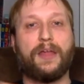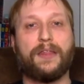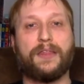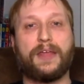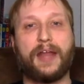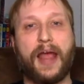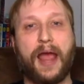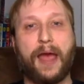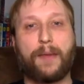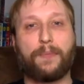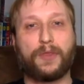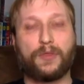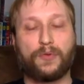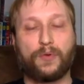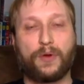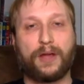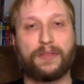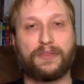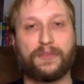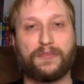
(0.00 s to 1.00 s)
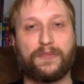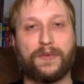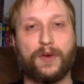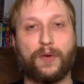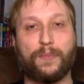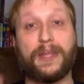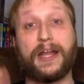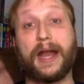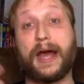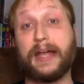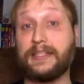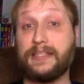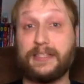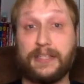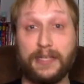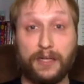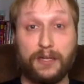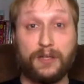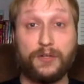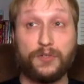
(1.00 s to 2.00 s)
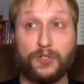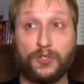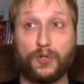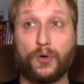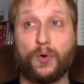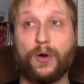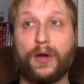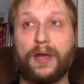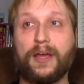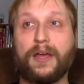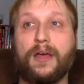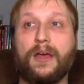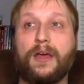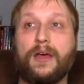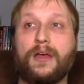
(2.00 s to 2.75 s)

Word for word: that happen throughout the film that I did enjoy.